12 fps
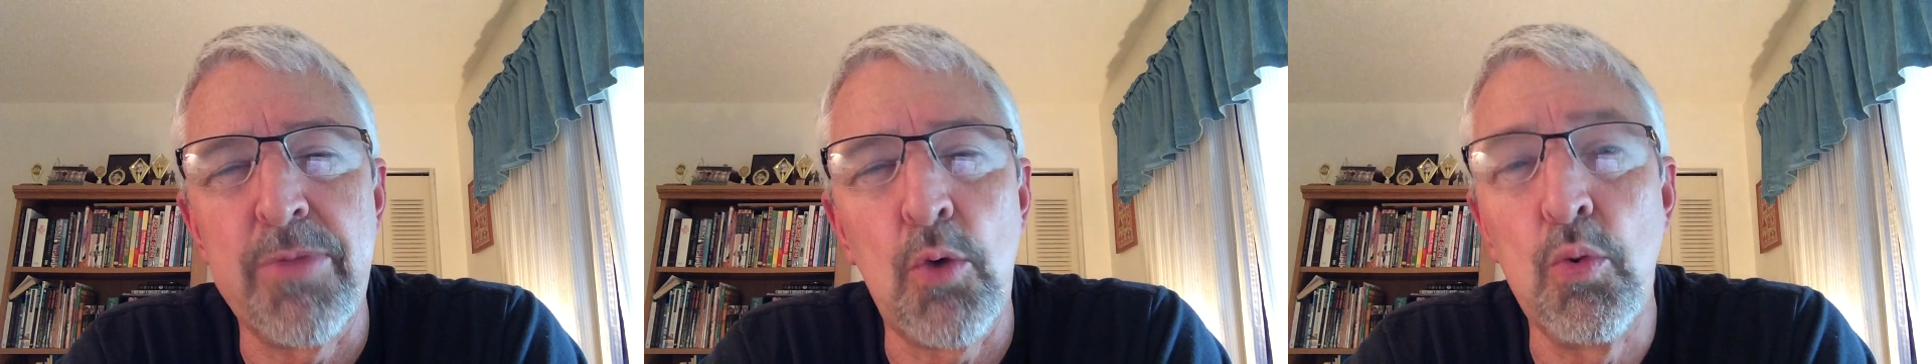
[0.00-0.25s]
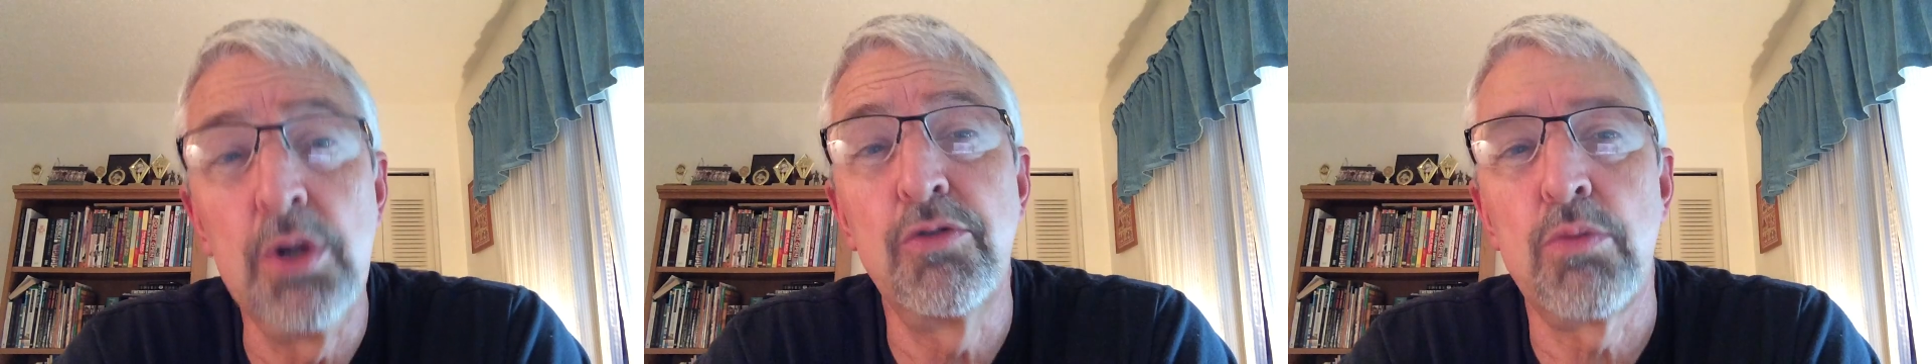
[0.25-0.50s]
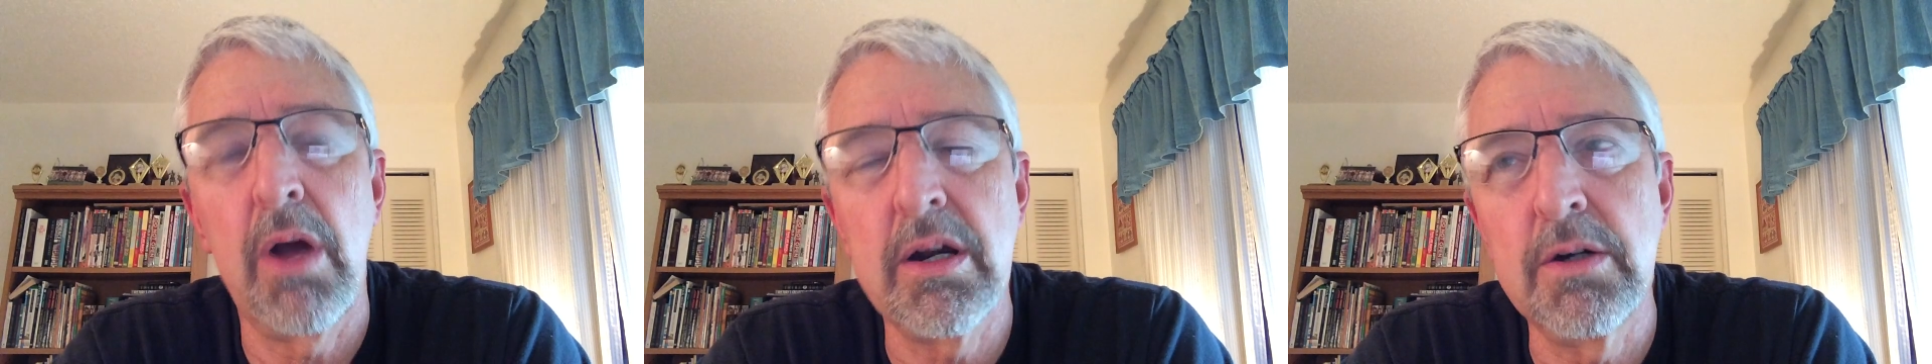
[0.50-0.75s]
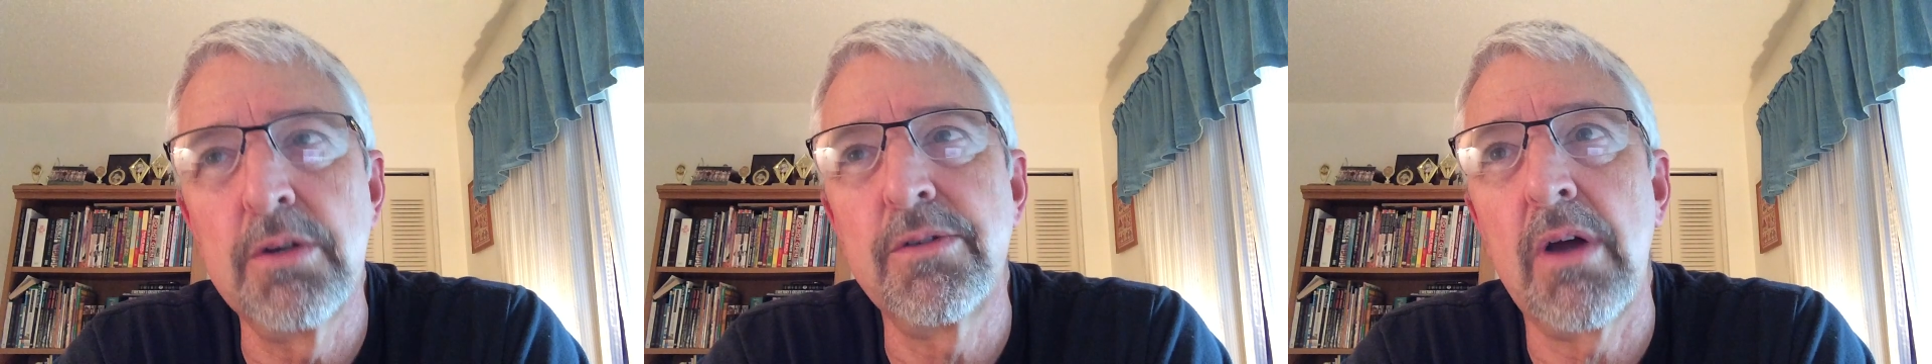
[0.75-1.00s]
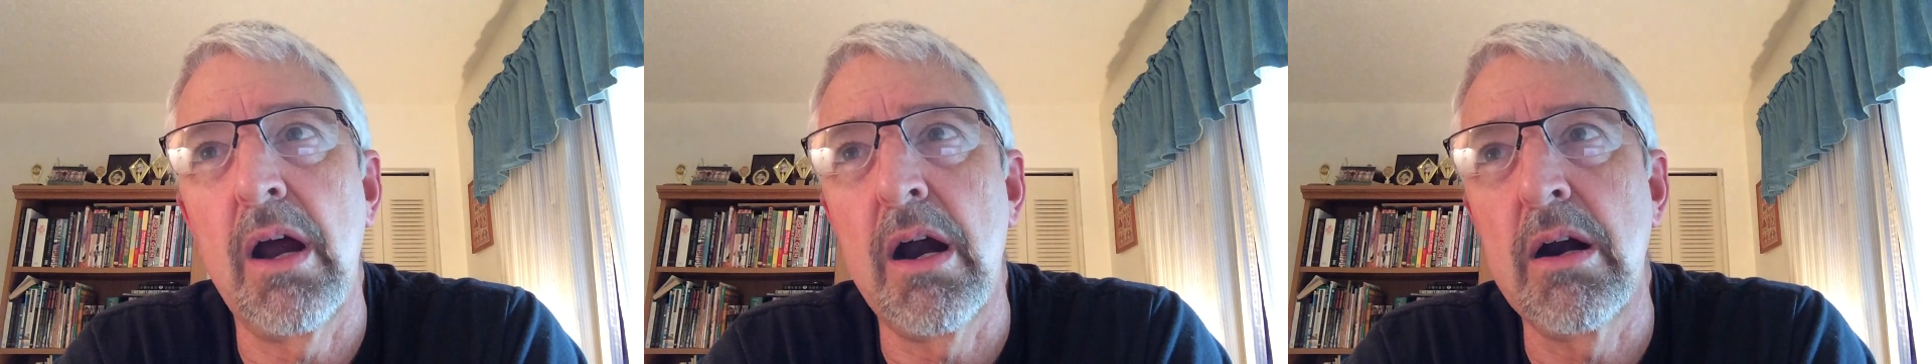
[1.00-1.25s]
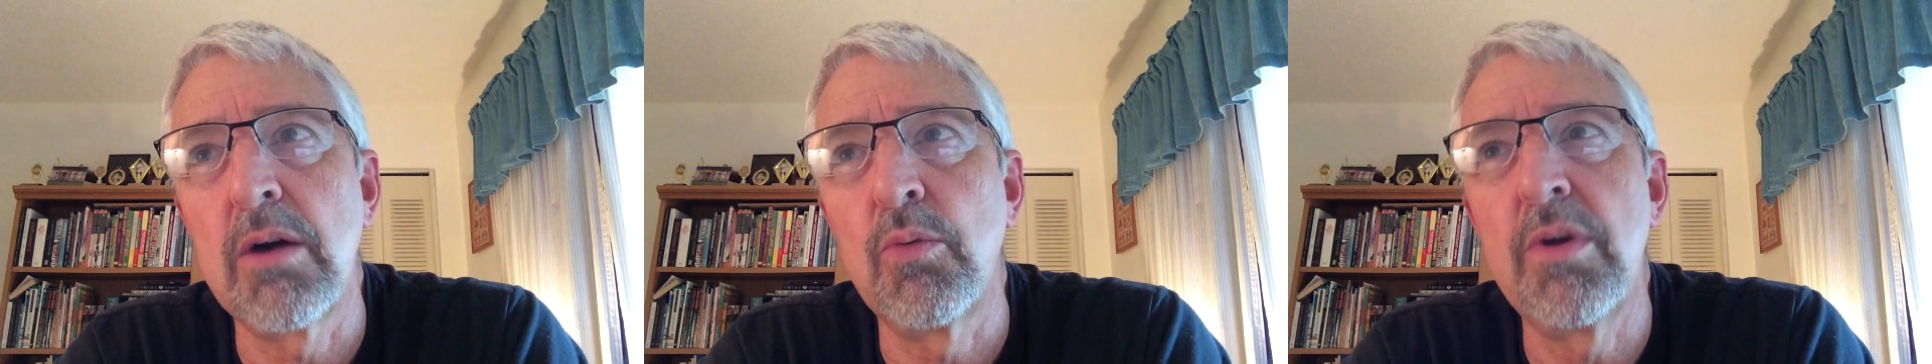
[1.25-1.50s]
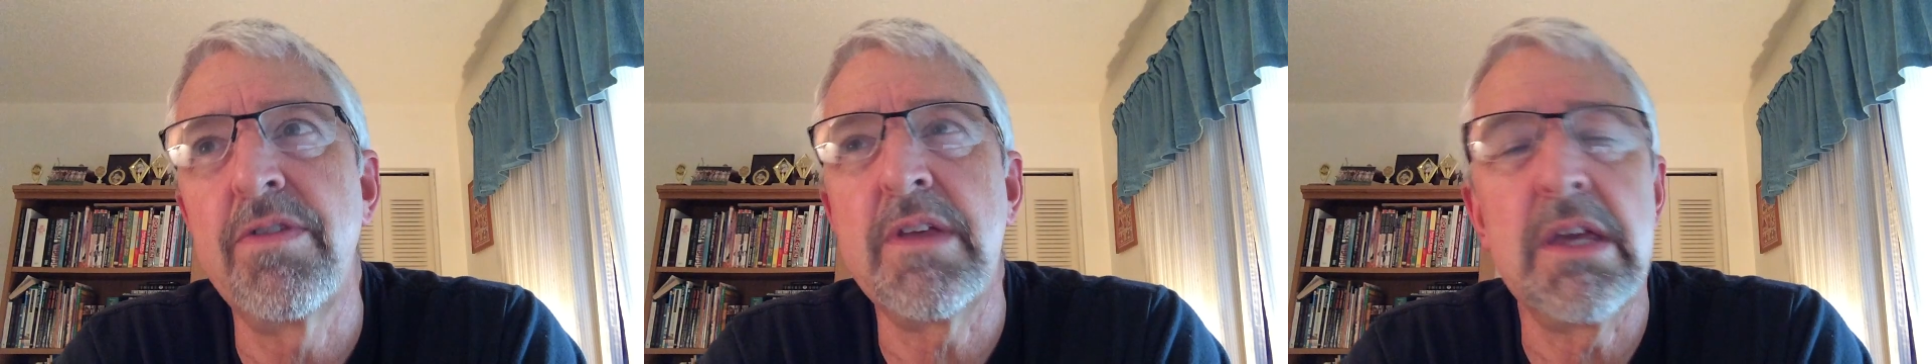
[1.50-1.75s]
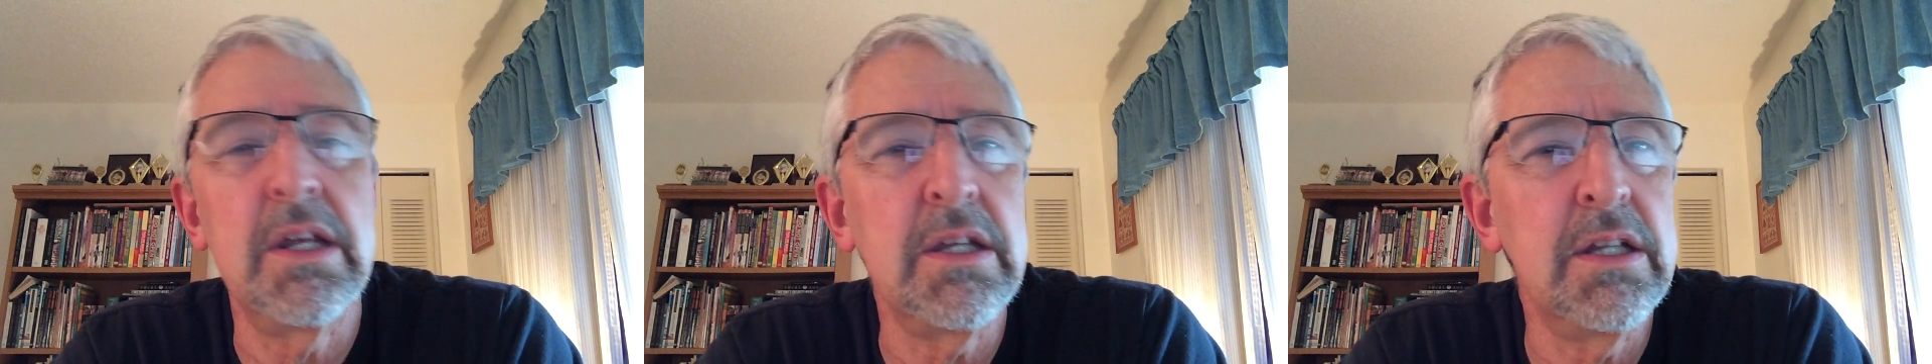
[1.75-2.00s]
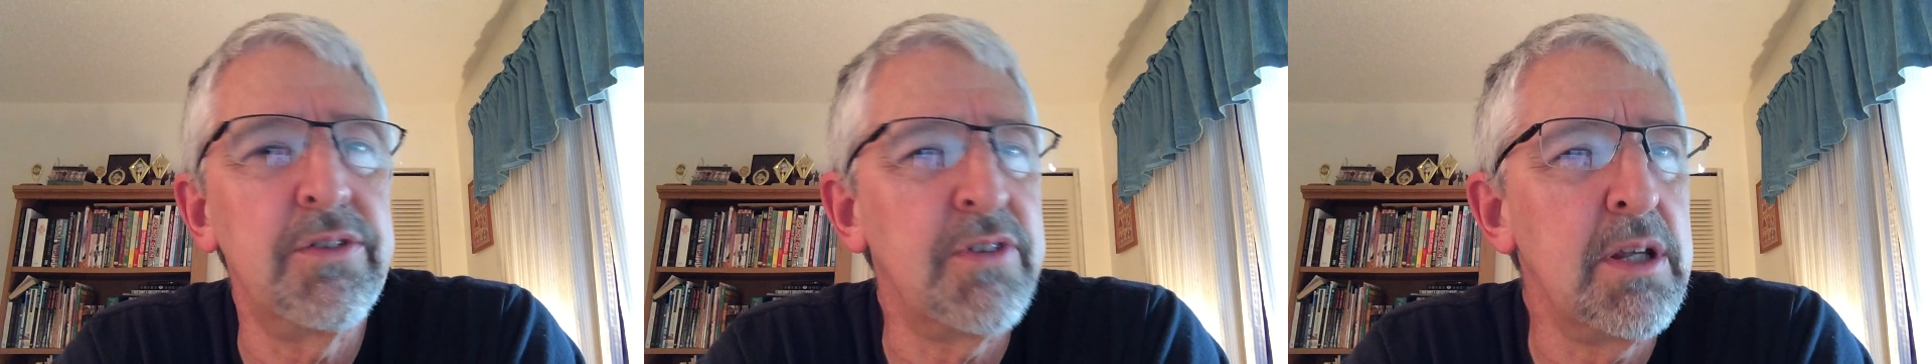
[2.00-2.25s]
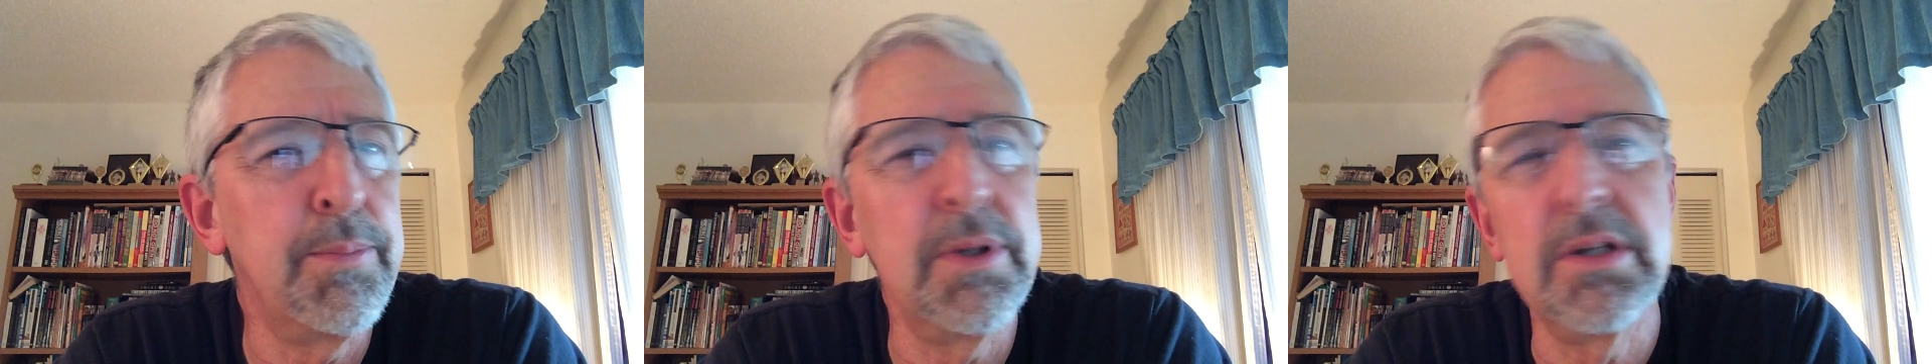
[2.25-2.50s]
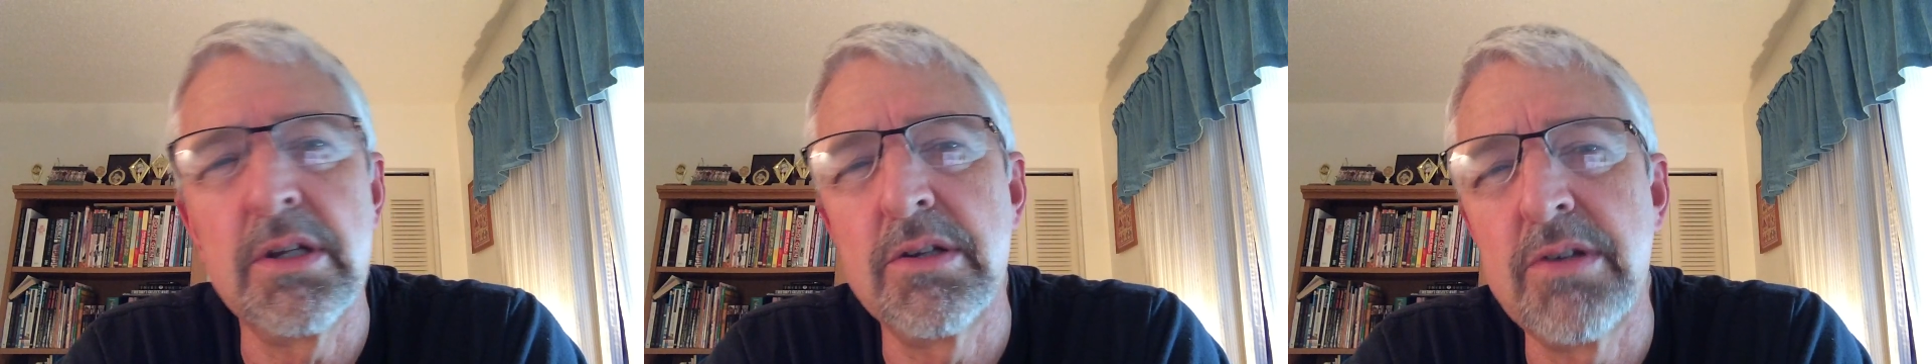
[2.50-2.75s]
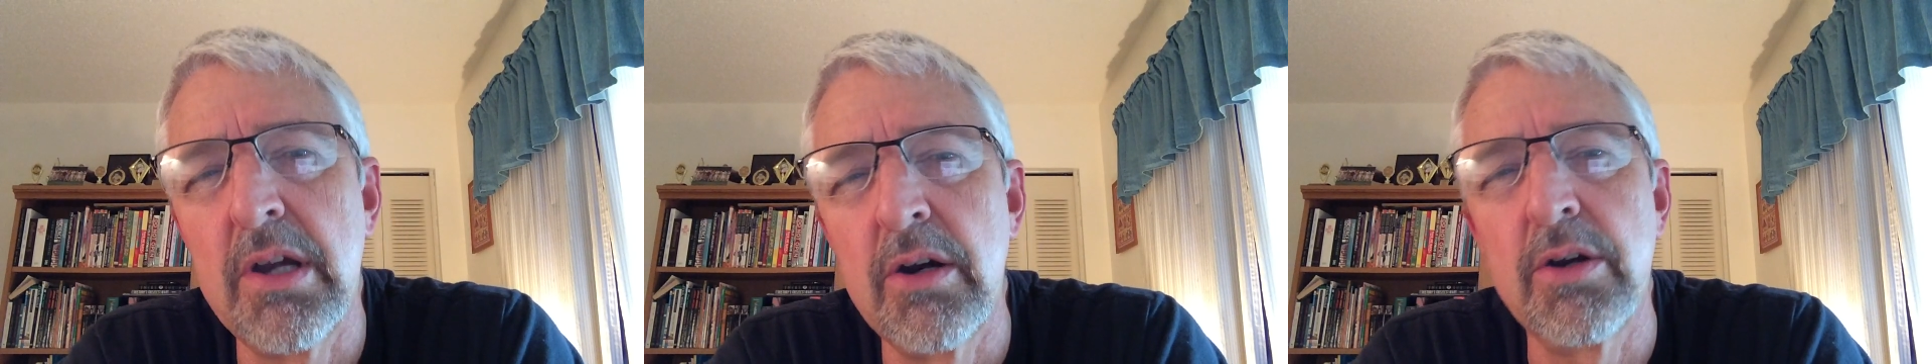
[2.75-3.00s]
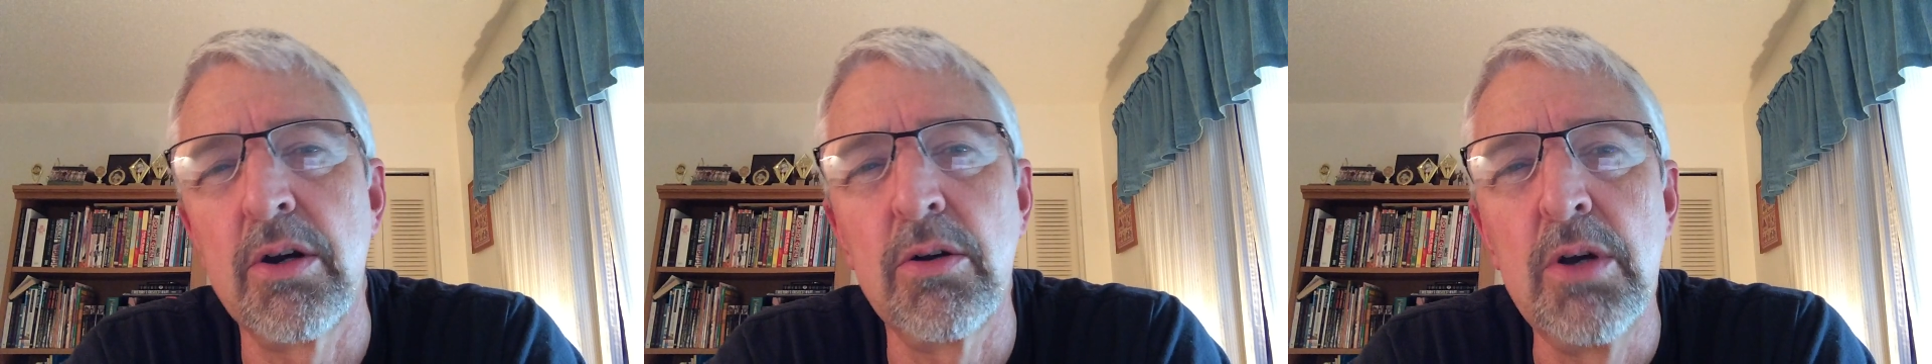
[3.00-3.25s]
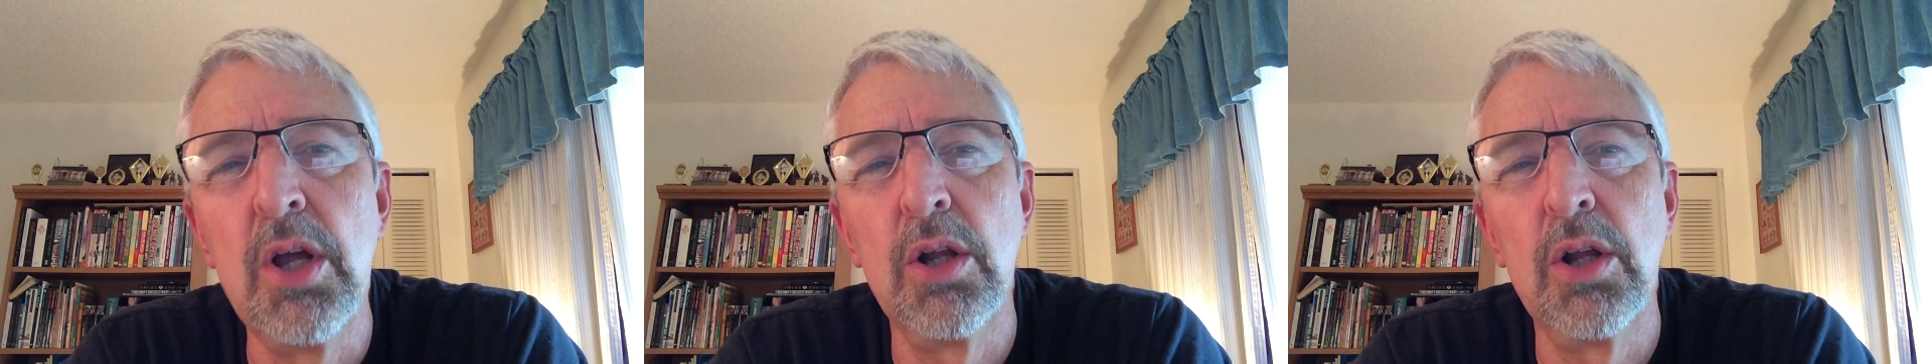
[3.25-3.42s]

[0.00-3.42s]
woods runners, are with the Indians deep in the interior,